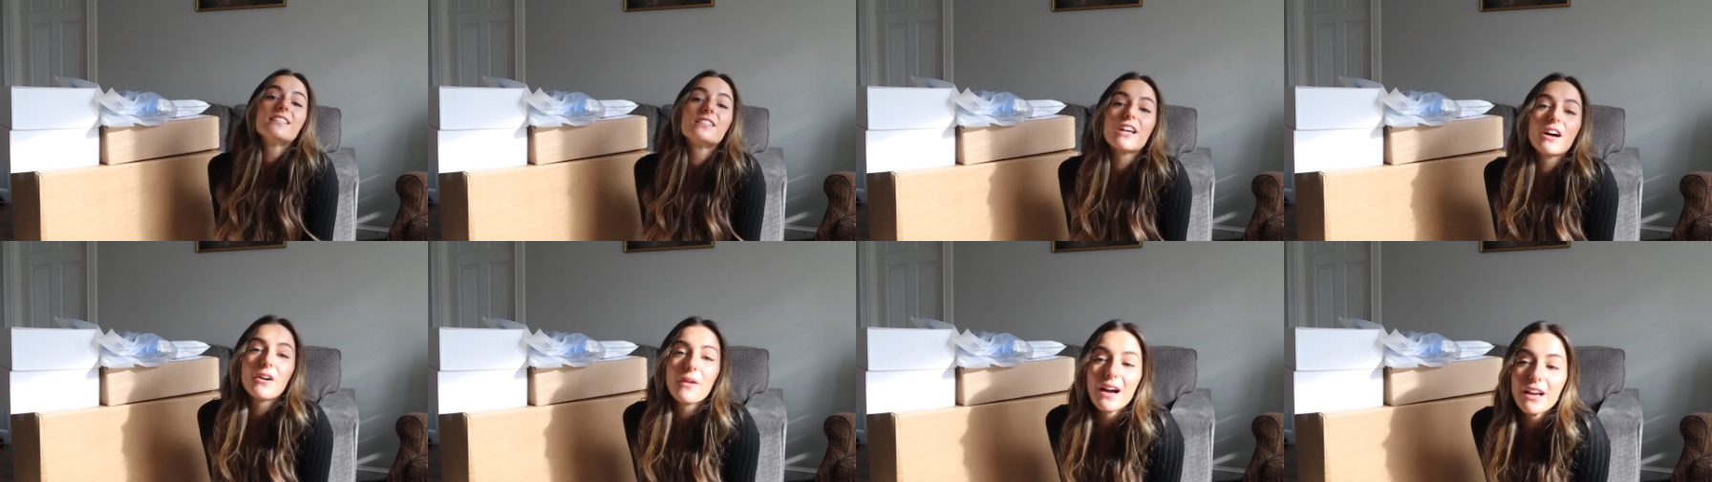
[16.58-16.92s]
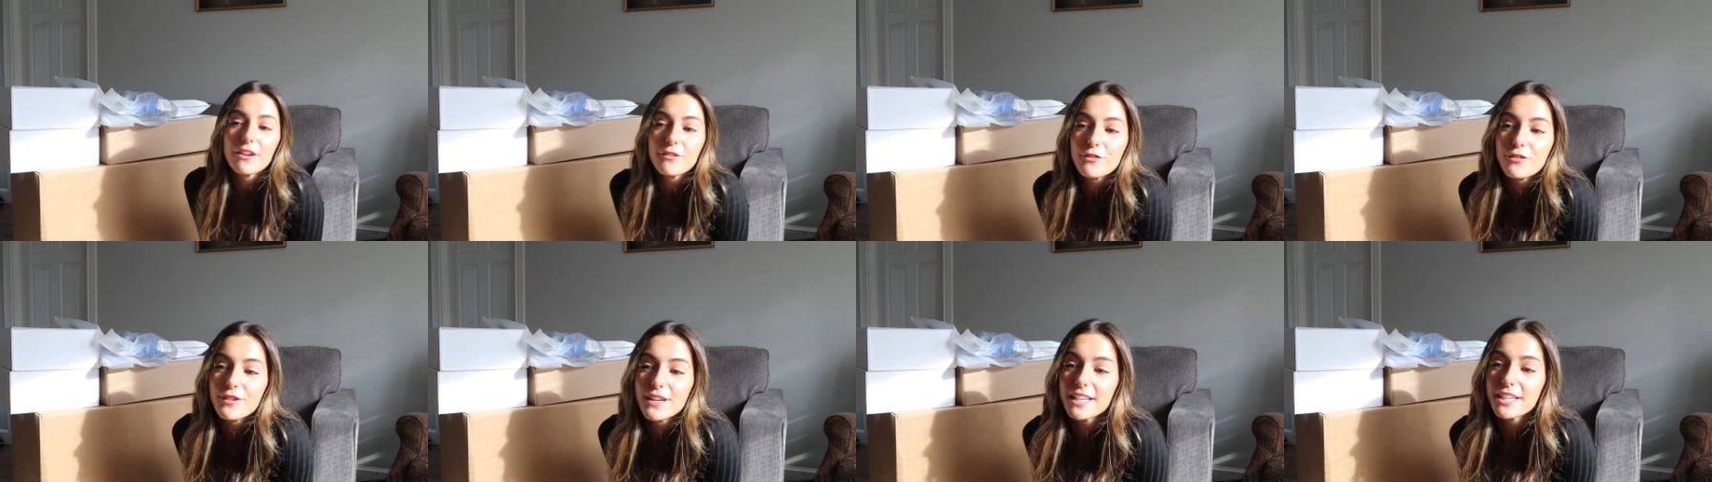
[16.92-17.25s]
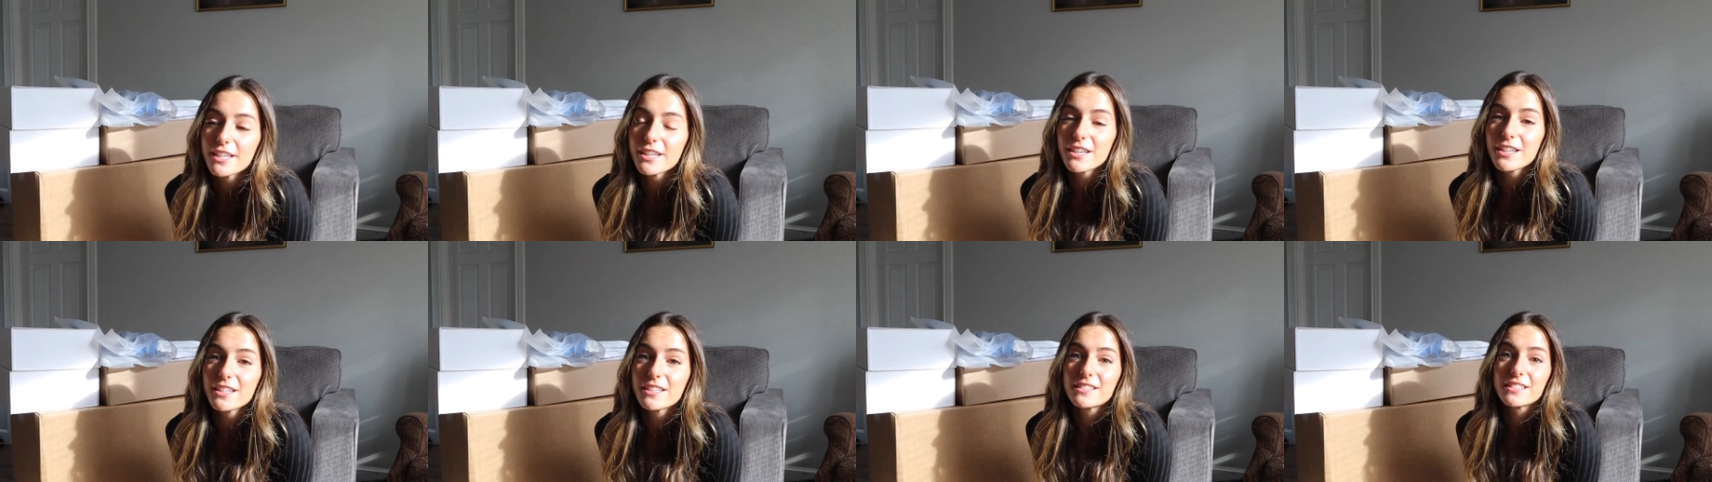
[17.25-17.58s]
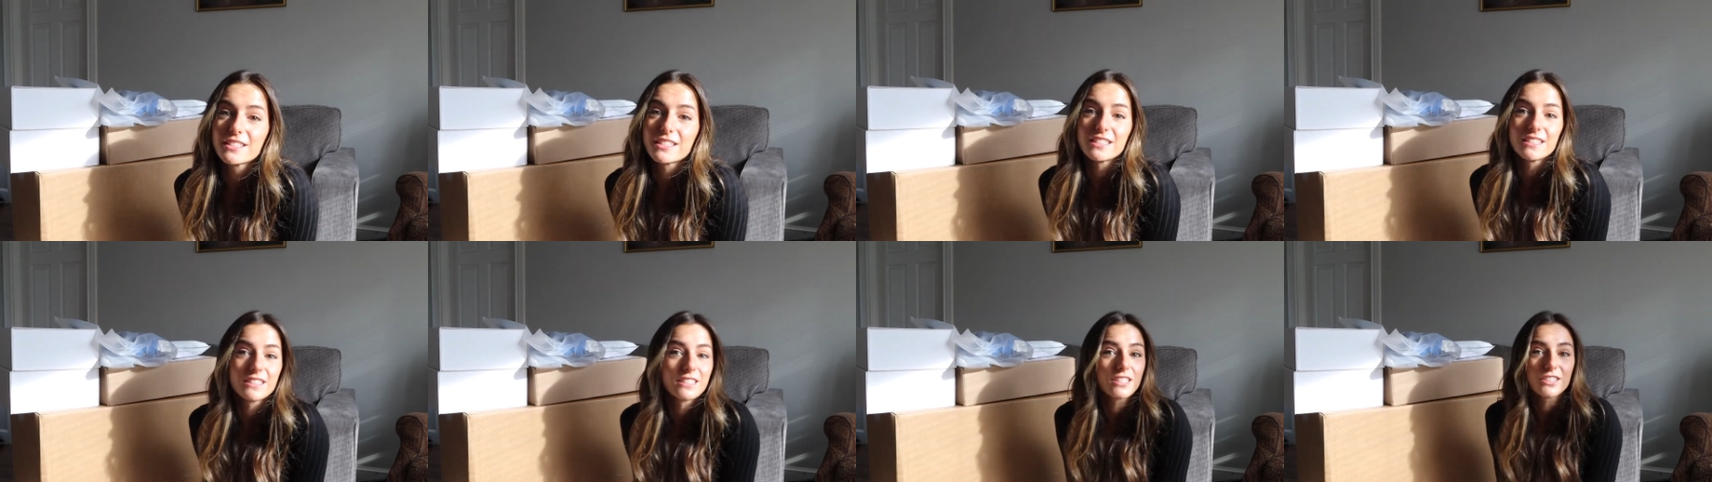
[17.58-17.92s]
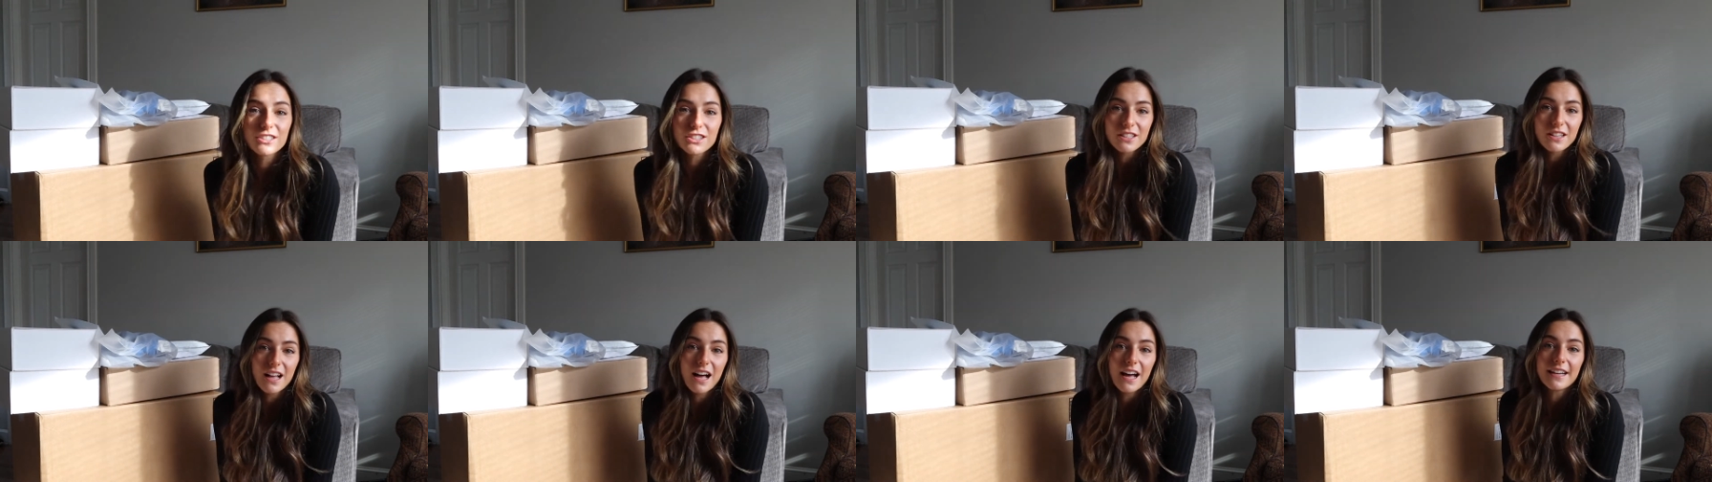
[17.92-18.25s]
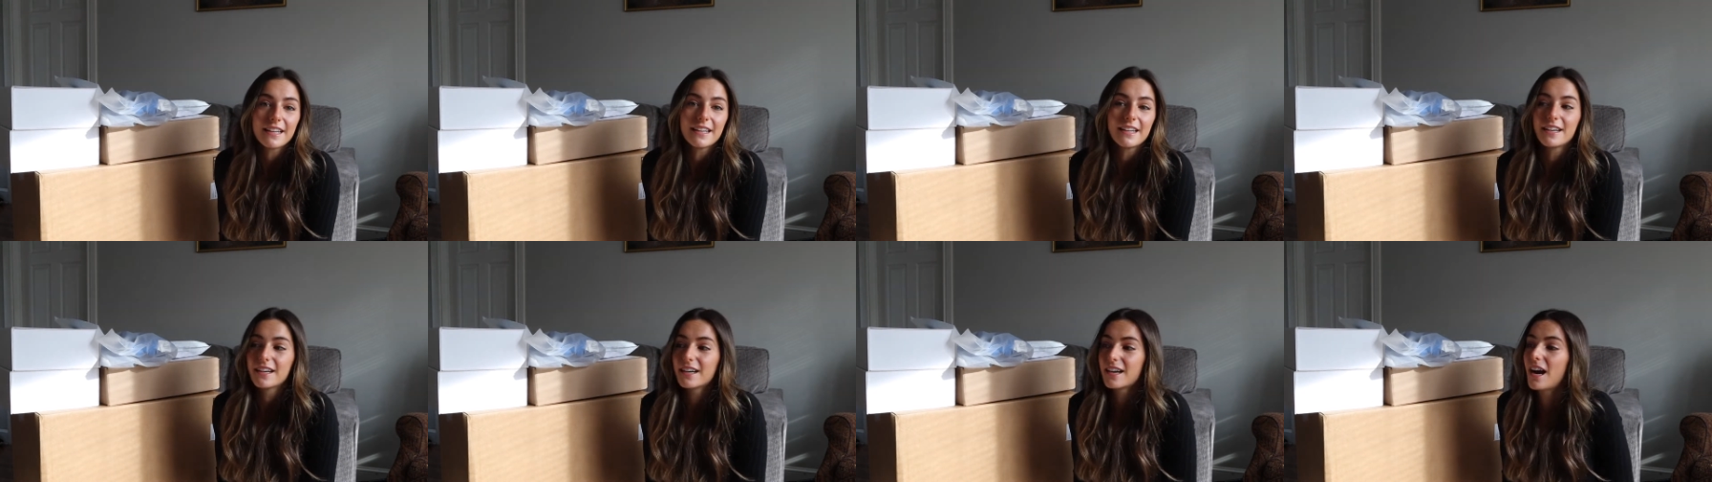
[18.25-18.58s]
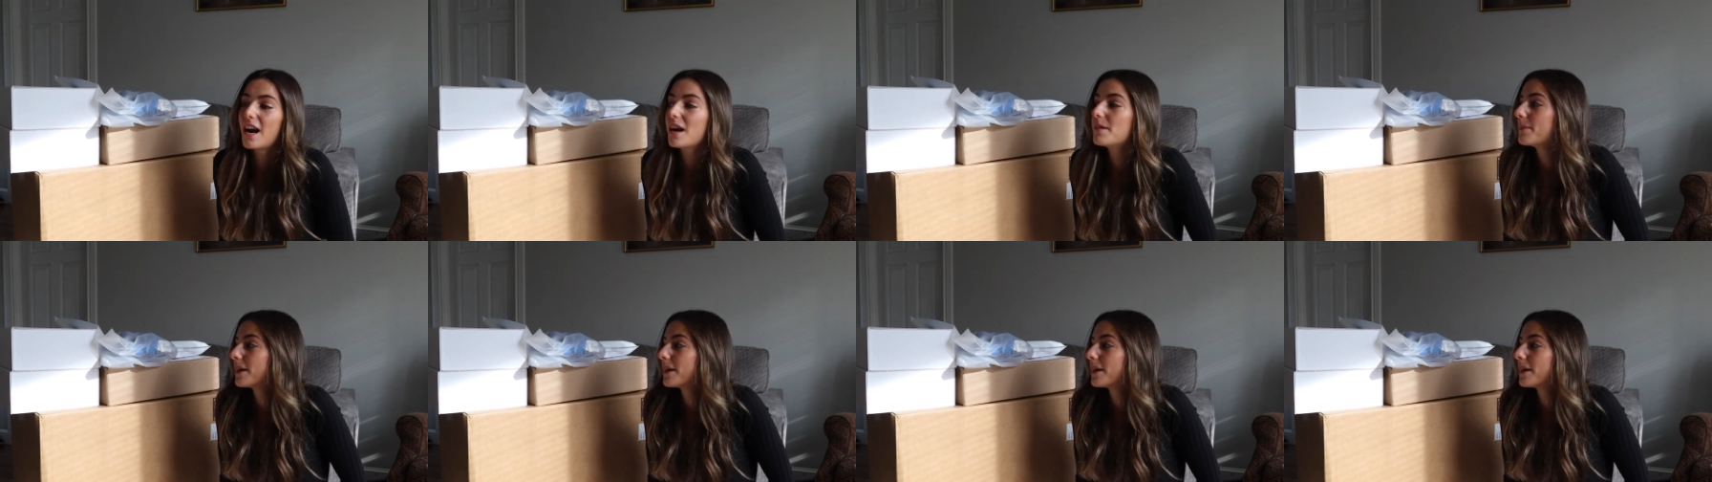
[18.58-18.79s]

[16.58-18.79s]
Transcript: So I figured since there's a lot here I